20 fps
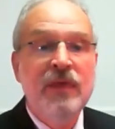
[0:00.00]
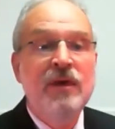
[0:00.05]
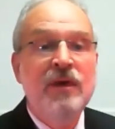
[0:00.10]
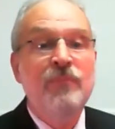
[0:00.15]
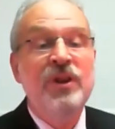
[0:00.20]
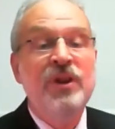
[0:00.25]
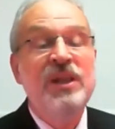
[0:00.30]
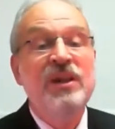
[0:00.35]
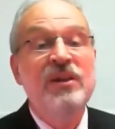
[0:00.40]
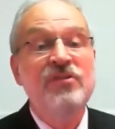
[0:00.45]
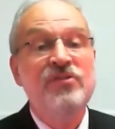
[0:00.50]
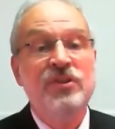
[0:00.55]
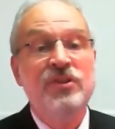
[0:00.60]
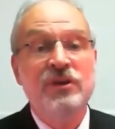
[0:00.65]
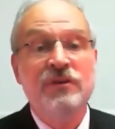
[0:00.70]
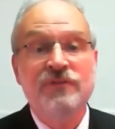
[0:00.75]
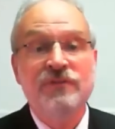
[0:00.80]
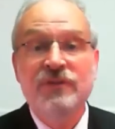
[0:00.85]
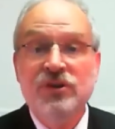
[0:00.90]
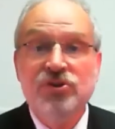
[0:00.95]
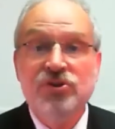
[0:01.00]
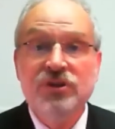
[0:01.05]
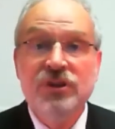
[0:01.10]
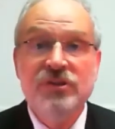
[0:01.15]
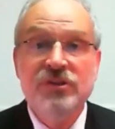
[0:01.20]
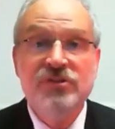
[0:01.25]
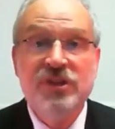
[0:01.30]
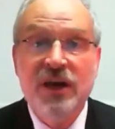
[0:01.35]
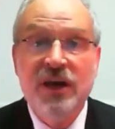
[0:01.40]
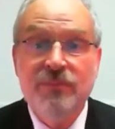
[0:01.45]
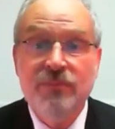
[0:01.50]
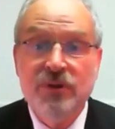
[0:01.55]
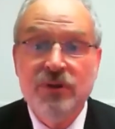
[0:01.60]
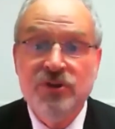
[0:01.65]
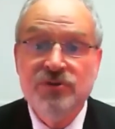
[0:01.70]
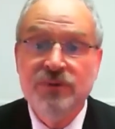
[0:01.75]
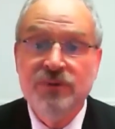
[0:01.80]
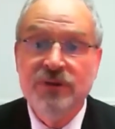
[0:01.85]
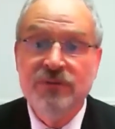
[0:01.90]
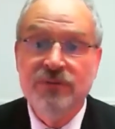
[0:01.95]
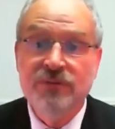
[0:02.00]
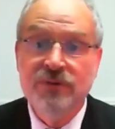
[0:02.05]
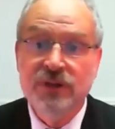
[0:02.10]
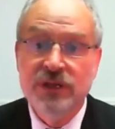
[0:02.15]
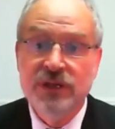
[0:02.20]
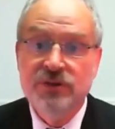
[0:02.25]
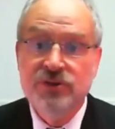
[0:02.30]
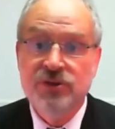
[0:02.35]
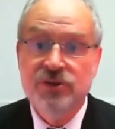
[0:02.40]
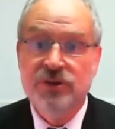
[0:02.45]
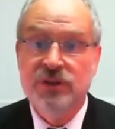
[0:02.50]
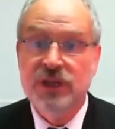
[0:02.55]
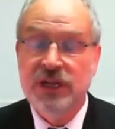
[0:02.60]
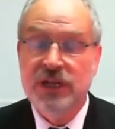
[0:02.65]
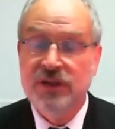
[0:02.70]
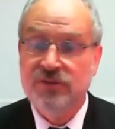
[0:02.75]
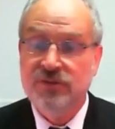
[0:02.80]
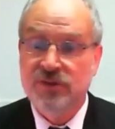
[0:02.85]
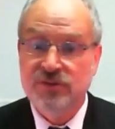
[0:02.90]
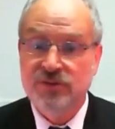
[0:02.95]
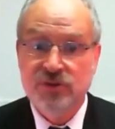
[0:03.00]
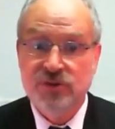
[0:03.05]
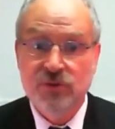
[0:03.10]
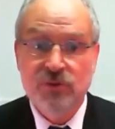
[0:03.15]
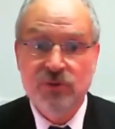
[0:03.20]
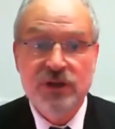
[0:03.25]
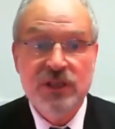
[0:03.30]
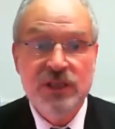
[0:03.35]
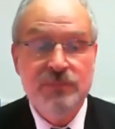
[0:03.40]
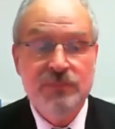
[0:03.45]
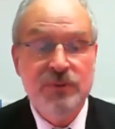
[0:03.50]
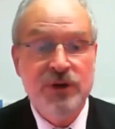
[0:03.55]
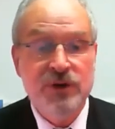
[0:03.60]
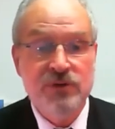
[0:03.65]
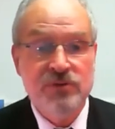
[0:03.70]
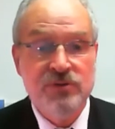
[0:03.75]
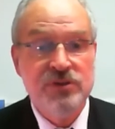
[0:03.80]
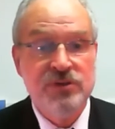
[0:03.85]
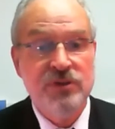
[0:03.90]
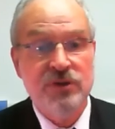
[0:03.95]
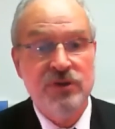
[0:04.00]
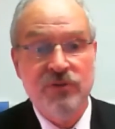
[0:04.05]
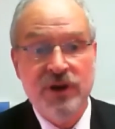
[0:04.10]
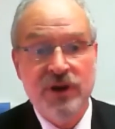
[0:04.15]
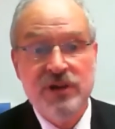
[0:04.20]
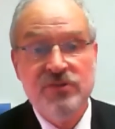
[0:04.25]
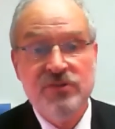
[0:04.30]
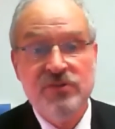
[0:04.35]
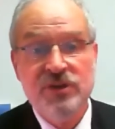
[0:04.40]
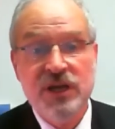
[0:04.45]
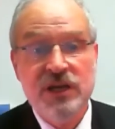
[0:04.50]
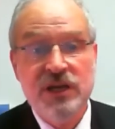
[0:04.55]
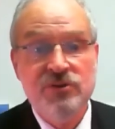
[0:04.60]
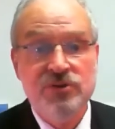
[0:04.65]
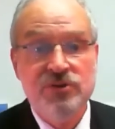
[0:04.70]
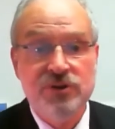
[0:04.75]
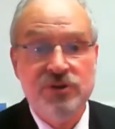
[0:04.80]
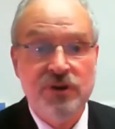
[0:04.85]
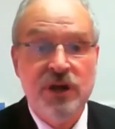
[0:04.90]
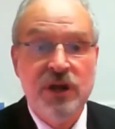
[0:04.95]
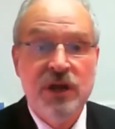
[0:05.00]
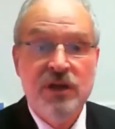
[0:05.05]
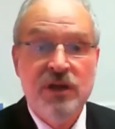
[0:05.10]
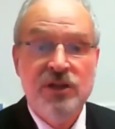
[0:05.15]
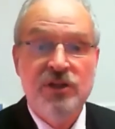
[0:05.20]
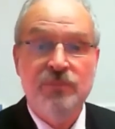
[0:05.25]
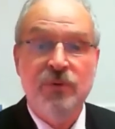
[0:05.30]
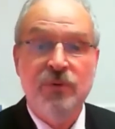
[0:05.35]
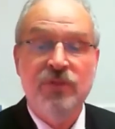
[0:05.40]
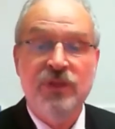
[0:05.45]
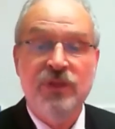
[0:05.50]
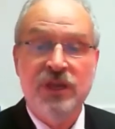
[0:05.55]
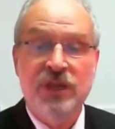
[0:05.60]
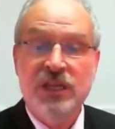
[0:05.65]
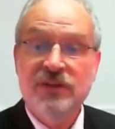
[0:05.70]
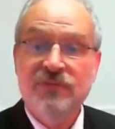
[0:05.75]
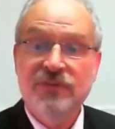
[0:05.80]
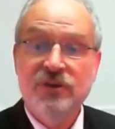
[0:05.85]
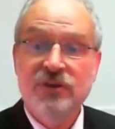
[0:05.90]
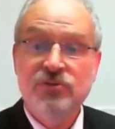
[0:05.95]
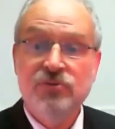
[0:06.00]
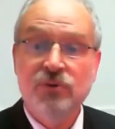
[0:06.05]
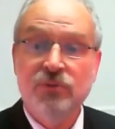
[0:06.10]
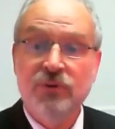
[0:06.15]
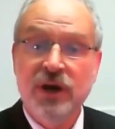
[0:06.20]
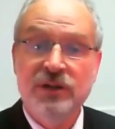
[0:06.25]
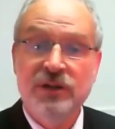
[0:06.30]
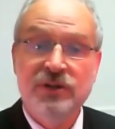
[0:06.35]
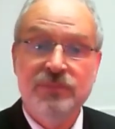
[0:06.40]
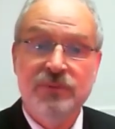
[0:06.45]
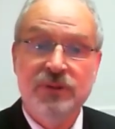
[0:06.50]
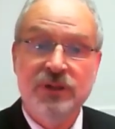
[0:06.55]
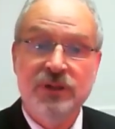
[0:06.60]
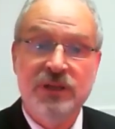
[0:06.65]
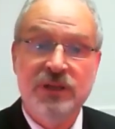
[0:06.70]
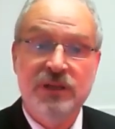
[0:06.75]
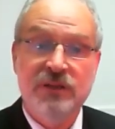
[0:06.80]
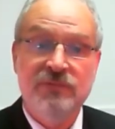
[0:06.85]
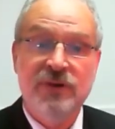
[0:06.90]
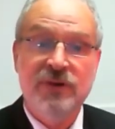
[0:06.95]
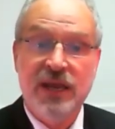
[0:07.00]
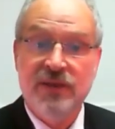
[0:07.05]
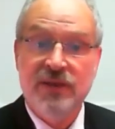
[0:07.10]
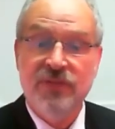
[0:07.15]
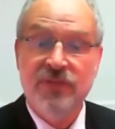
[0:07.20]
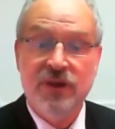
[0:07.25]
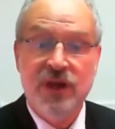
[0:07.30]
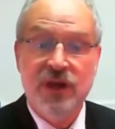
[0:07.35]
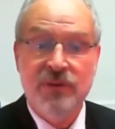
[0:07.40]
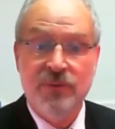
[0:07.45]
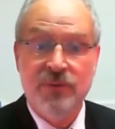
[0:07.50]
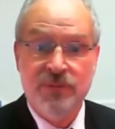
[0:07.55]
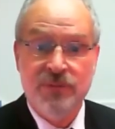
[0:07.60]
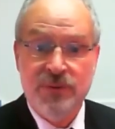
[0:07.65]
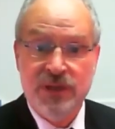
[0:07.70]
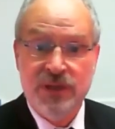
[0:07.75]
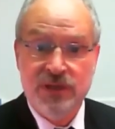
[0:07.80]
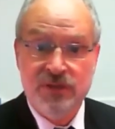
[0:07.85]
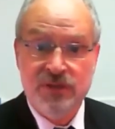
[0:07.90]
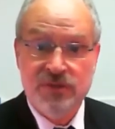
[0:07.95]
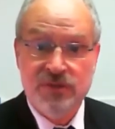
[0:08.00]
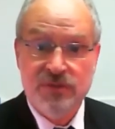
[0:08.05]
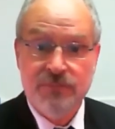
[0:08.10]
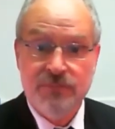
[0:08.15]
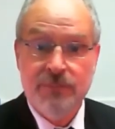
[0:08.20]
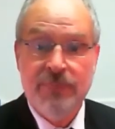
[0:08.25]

But it is the official establishment of religion that has historically posed the greatest danger to both the individual right to believe and the common peace.